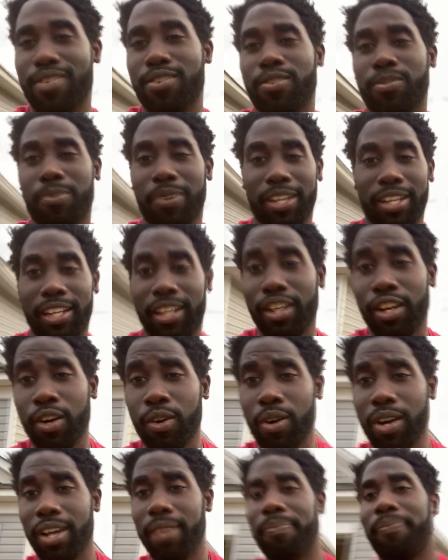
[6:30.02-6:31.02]
But you know
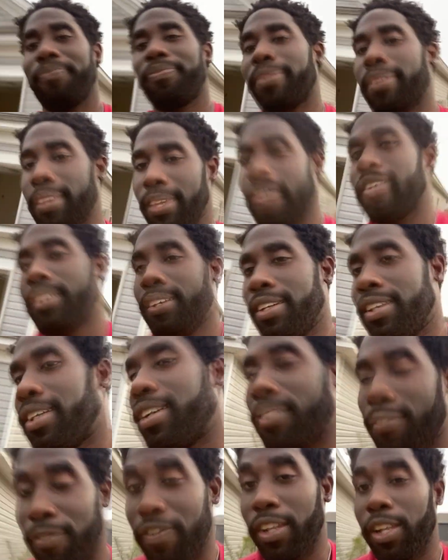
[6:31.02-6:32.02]
what?
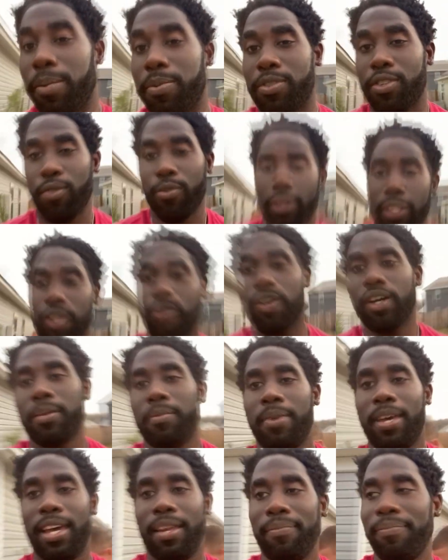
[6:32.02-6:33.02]
Philip's a real
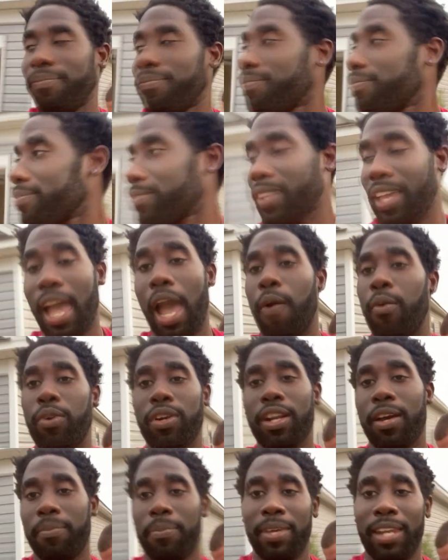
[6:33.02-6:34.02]
one, man. I
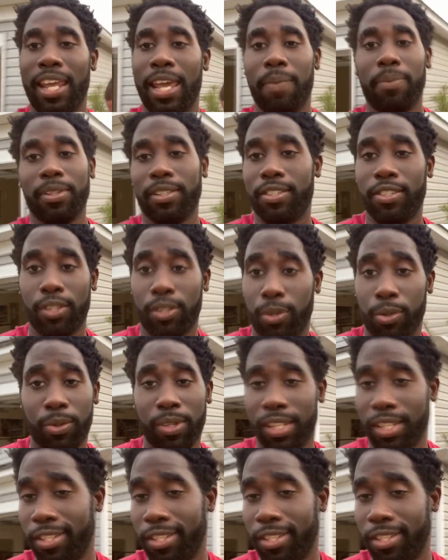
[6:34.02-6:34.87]
wouldn't have been able to do this